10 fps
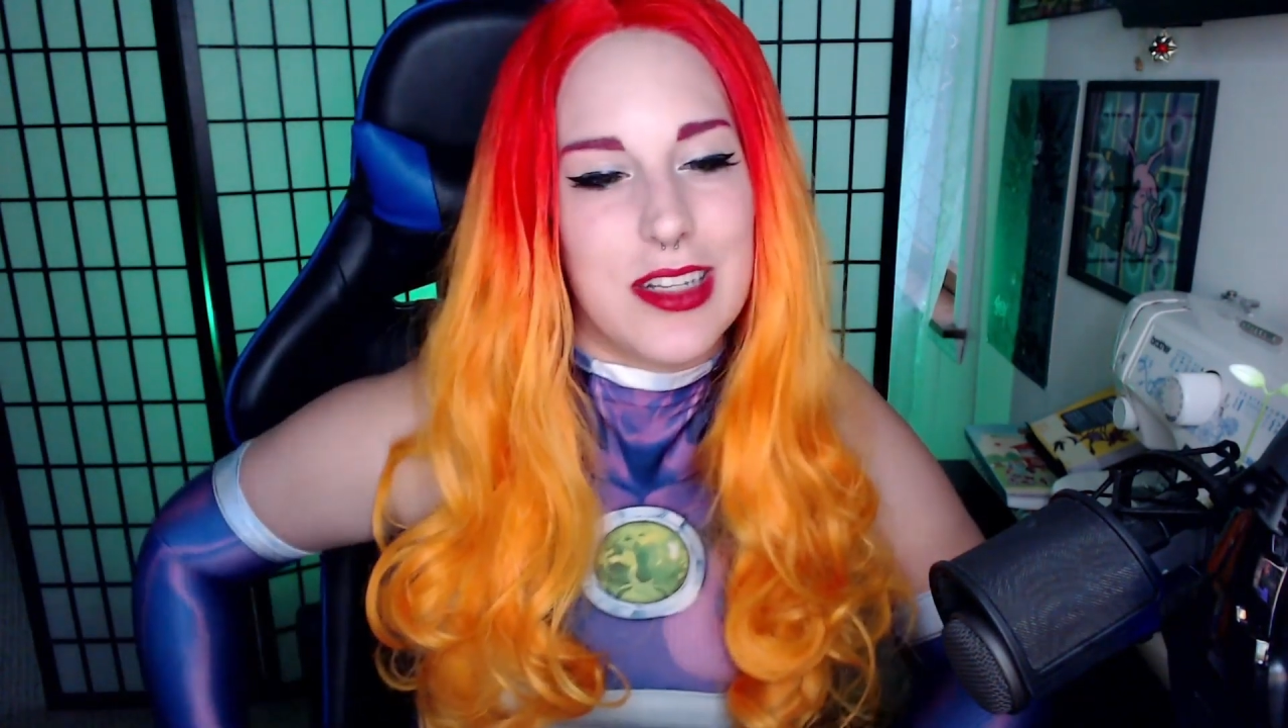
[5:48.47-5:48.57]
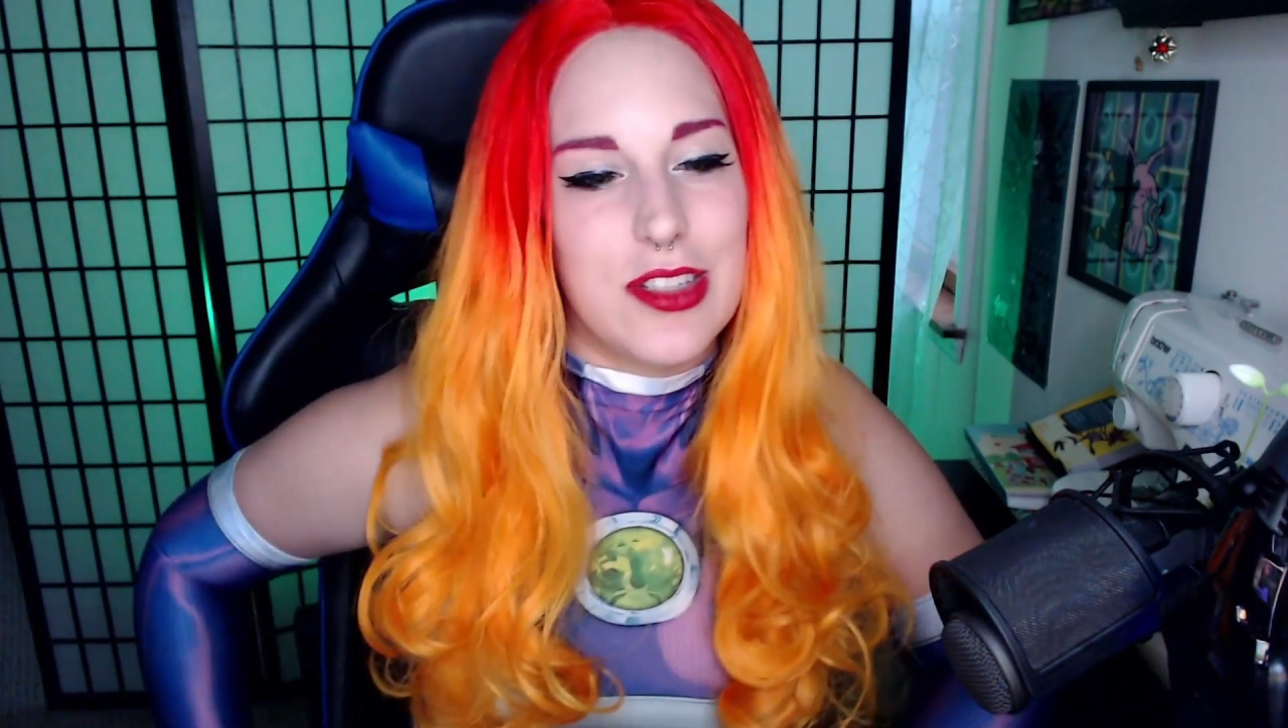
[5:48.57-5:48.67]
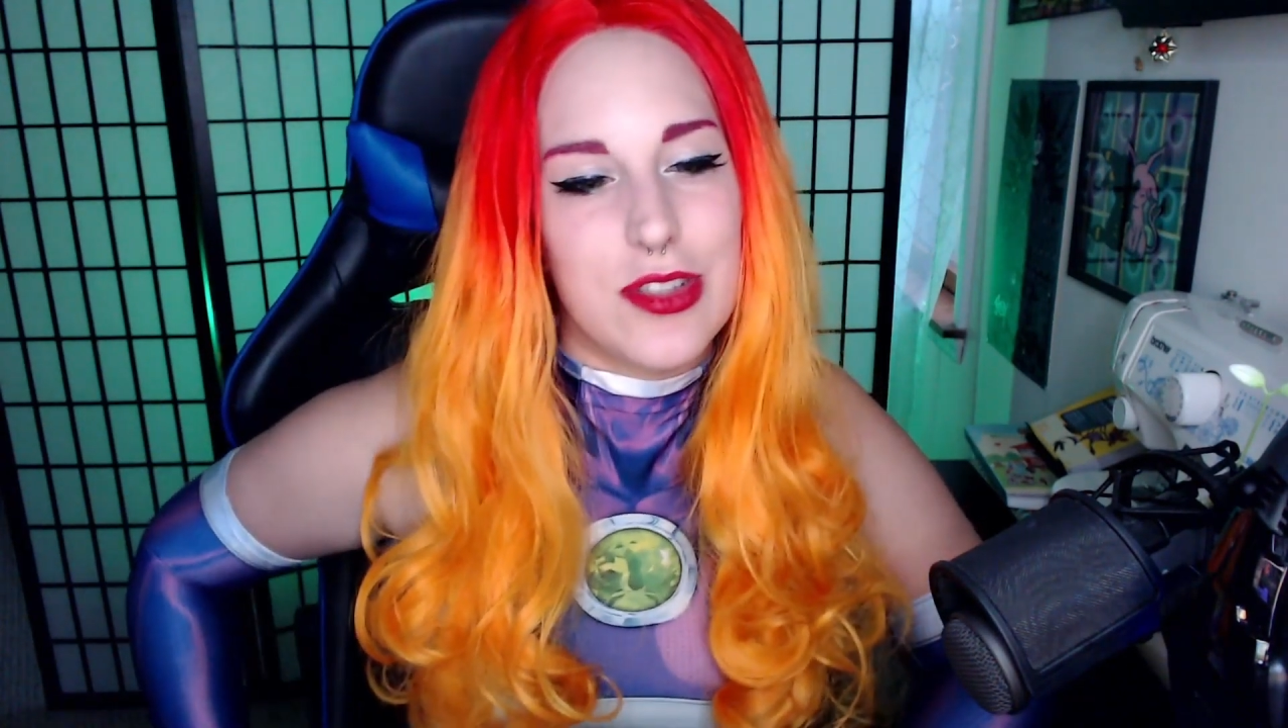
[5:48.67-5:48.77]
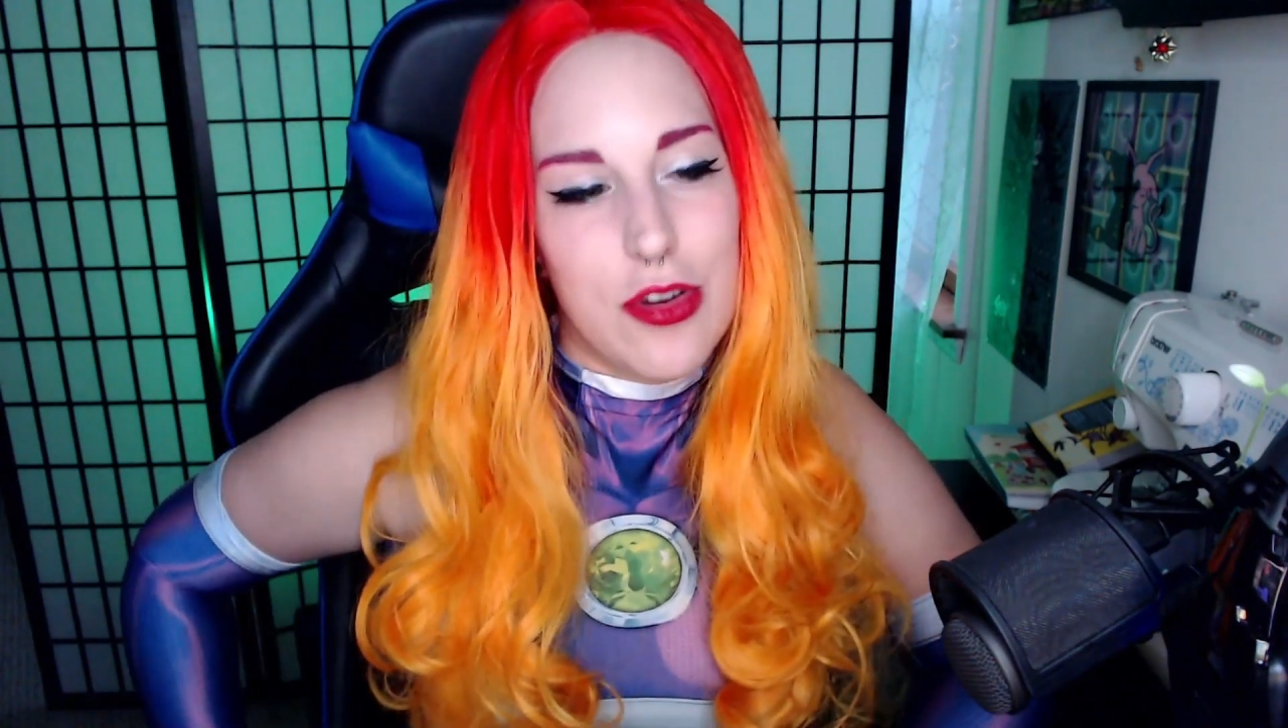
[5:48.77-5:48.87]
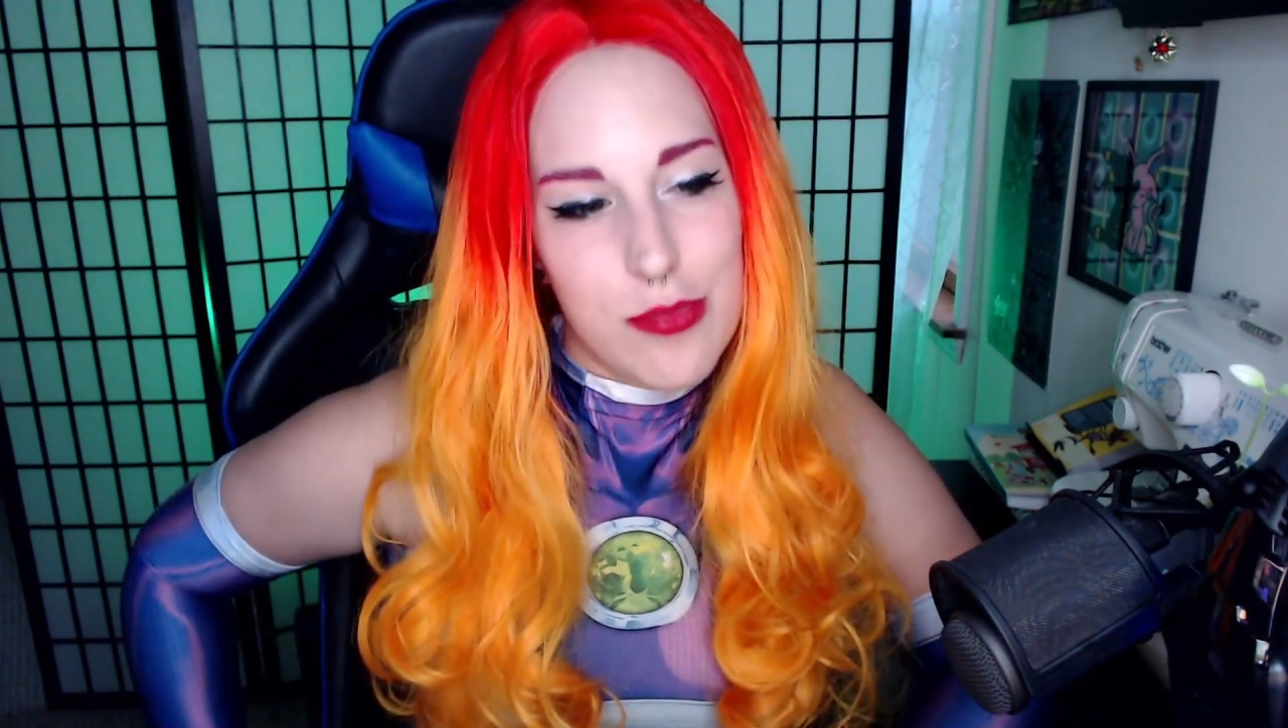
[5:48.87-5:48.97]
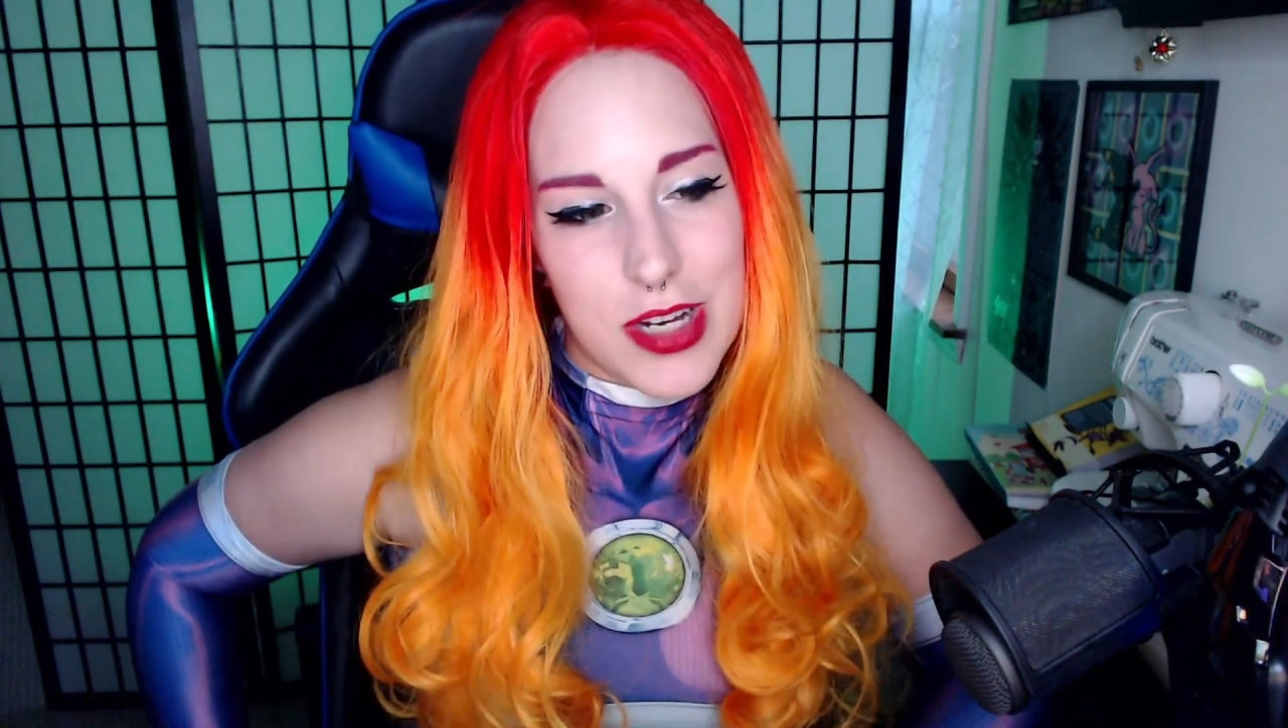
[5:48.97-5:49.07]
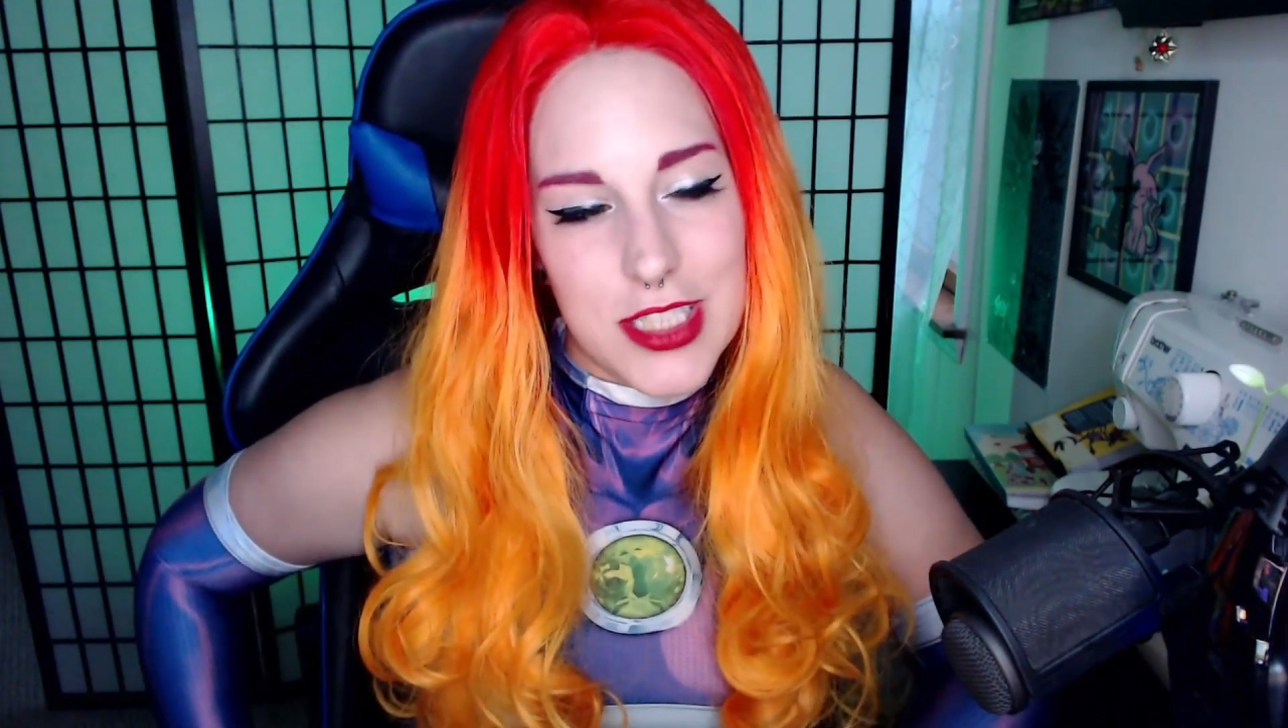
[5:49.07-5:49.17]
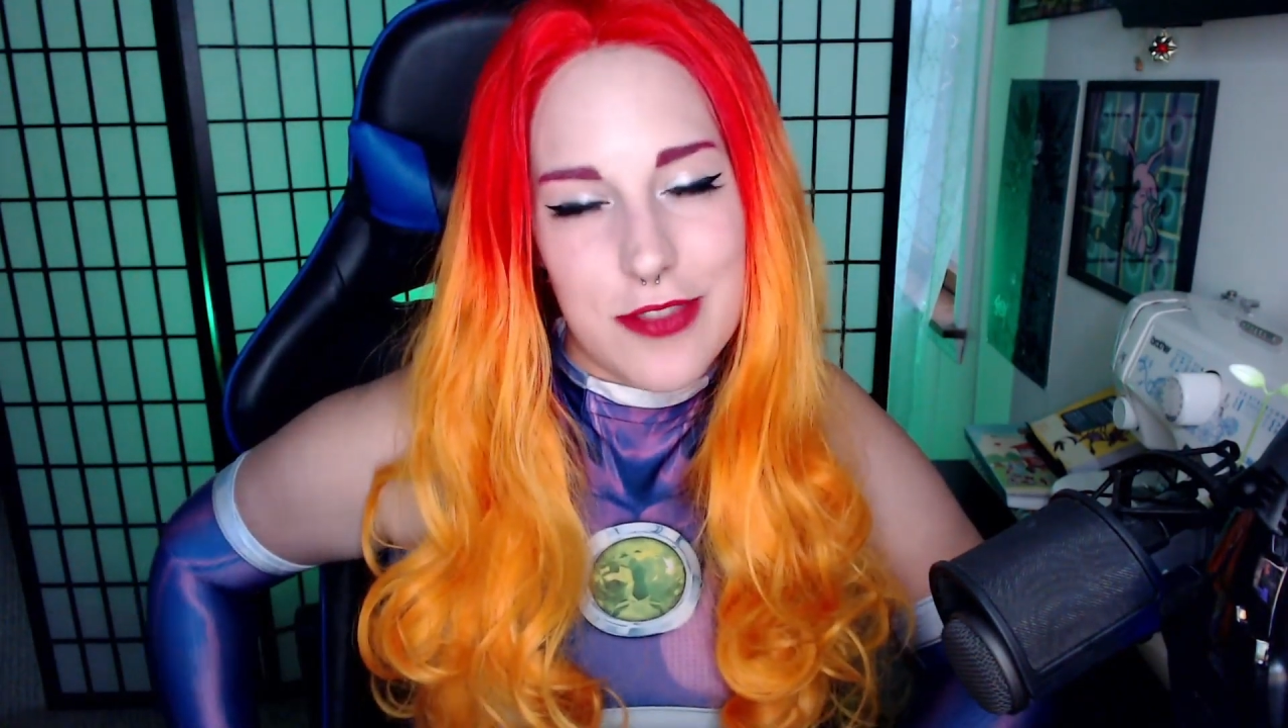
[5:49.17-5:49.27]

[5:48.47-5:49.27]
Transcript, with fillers: so much